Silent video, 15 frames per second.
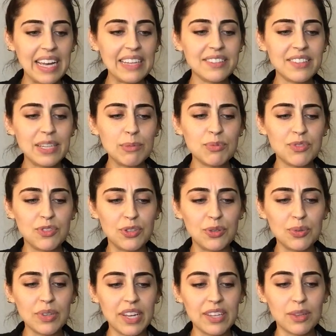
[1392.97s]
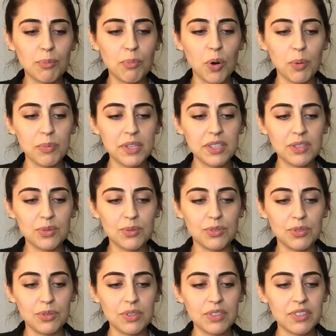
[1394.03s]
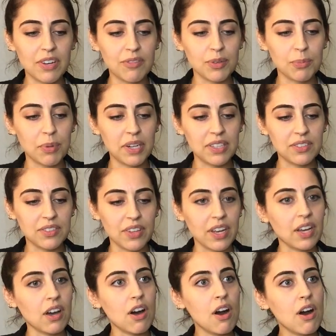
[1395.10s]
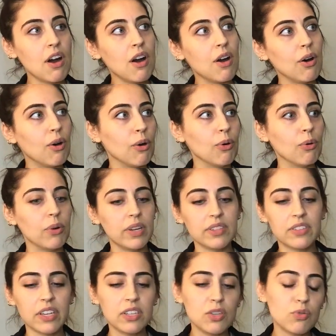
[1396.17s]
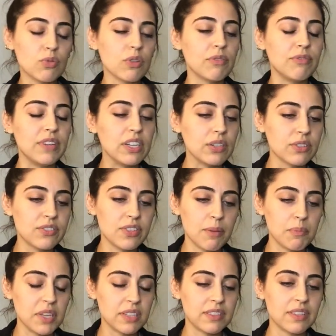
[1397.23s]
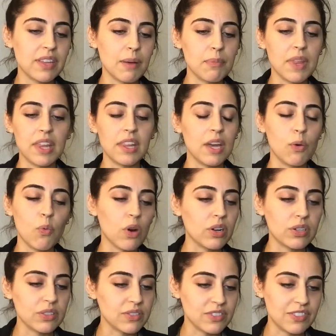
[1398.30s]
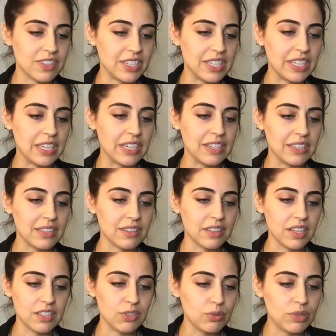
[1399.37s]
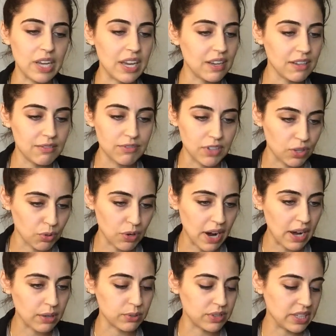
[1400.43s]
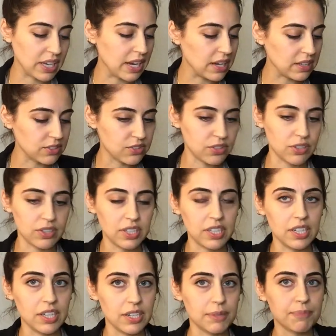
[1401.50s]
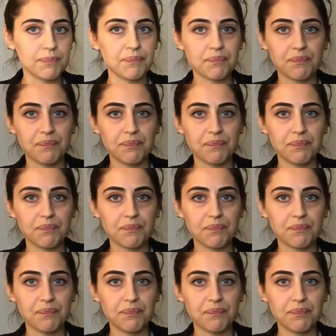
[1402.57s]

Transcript: It seems too like the moment you do this, everybody's like, oh, it's like you revealed something to them that they weren't seeing. Like you gave the crowd the answer here.